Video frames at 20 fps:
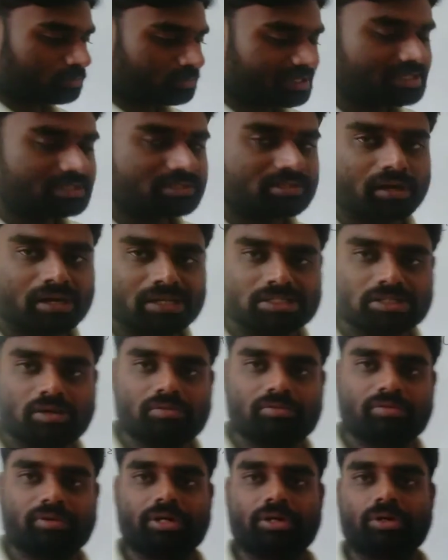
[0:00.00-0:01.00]
please
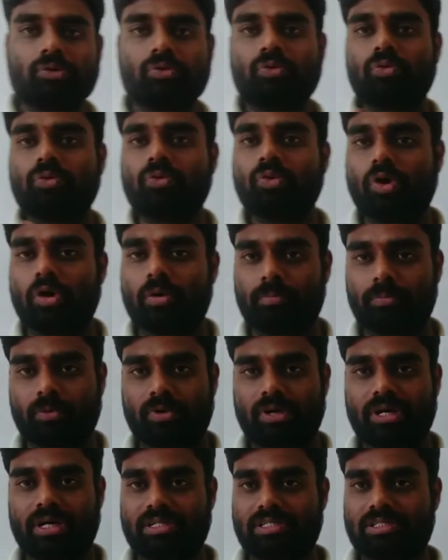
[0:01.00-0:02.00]
resolve it into two
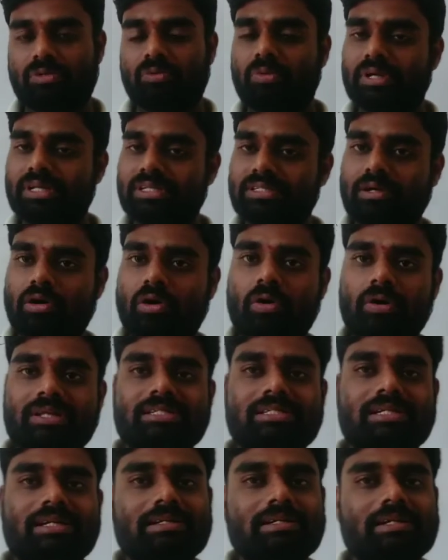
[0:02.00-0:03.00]
components. One is the
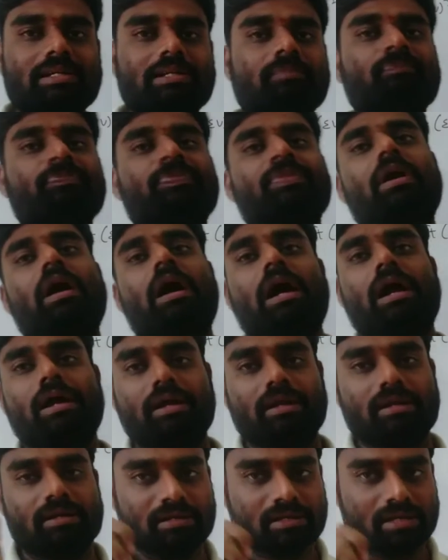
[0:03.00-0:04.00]
horizontal
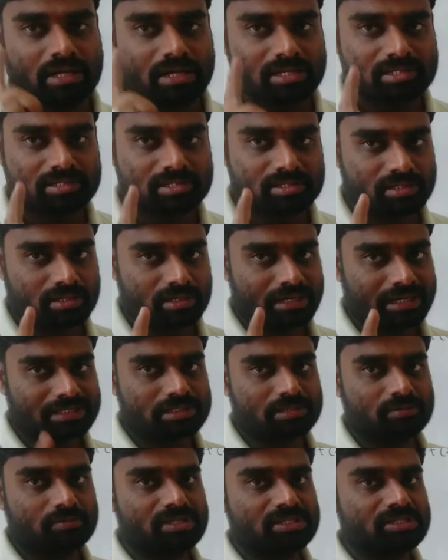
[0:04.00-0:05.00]
and
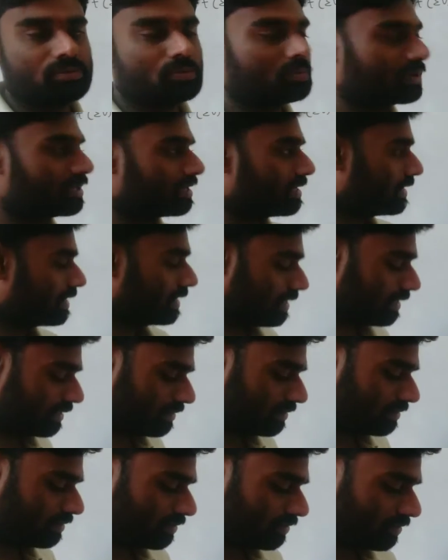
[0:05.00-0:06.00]
next one is a vertical.
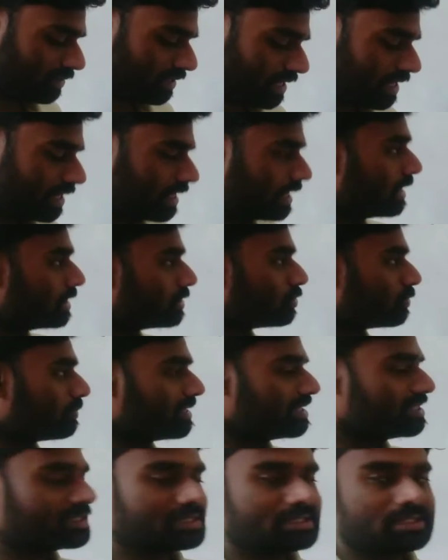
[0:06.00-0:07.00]
Okay, so
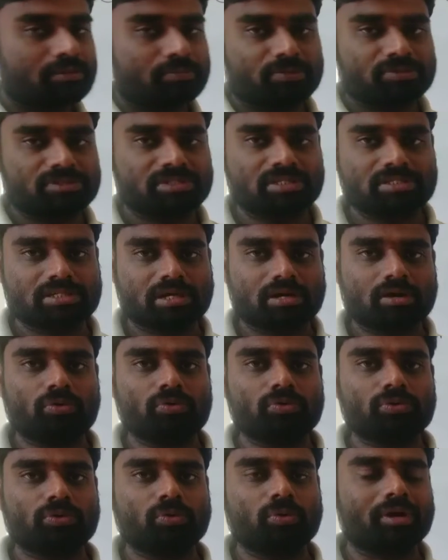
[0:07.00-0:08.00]
please see the procedure
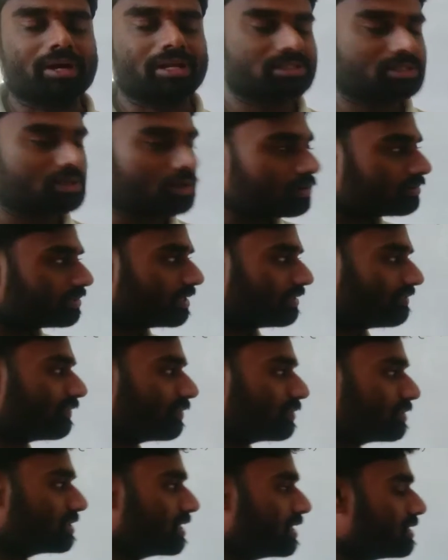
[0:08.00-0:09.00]
how to resolve the
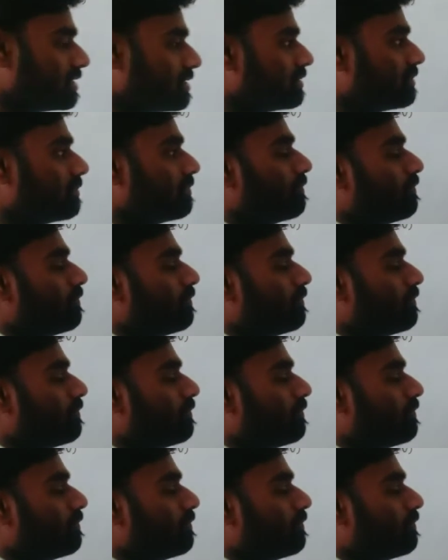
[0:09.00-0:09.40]
forces.